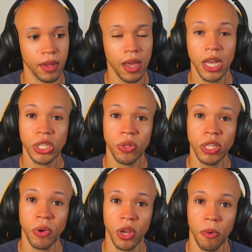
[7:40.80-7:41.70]
So
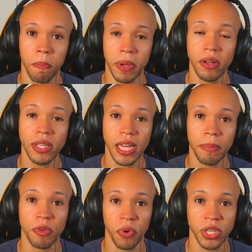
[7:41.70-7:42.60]
this way you're building
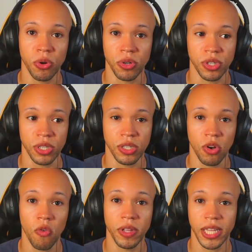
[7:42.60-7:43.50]
up the resources,
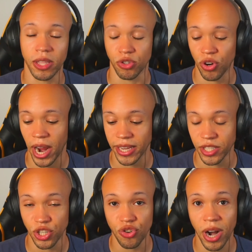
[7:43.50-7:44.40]
hopefully you get those dragons in
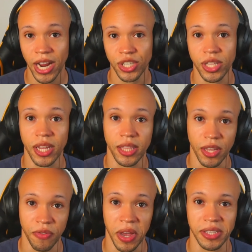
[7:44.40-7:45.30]
the trash, and then get the
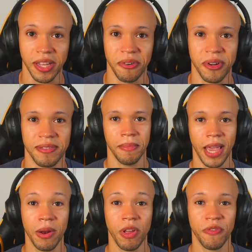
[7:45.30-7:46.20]
effects later on.
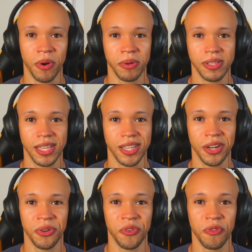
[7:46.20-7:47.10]
Anyway folks, that's
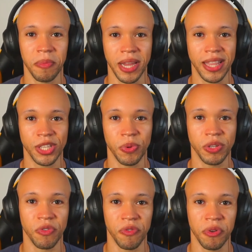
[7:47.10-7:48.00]
going to do it for me in this
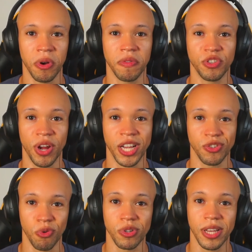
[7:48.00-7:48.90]
week's review of the Dragon's
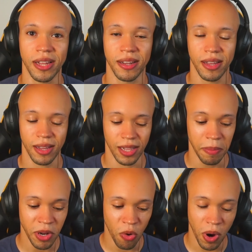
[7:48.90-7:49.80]
Roar set. Let
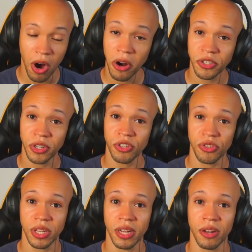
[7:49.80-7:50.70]
me know what cards you're
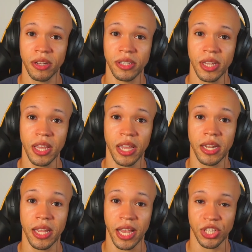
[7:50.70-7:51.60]
interested in seeing in
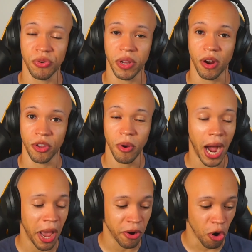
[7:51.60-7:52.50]
EX3. Are you
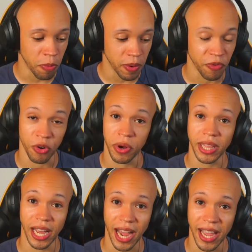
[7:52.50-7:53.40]
high on Hopium for green
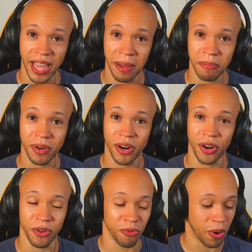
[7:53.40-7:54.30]
like I am? Are
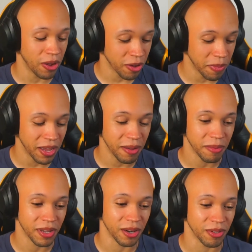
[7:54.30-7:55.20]
you welcoming,
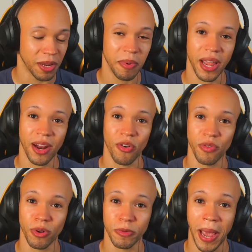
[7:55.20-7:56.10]
D-Brigade
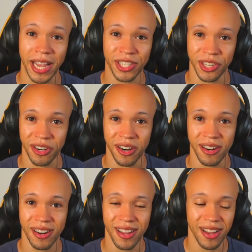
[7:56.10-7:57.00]
Overlords back into your
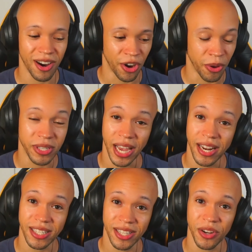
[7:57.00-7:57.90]
heart? Are you
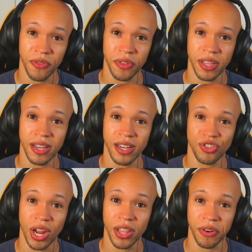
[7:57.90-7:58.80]
excited still for the
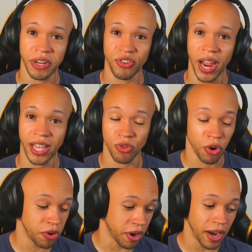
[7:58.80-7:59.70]
Trial of the Great Dragons, or are
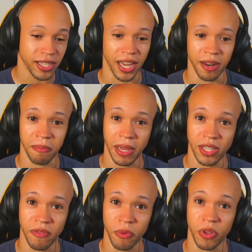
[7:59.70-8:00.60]
you not excited based
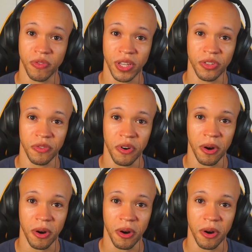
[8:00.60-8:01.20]
off of what you've seen so far?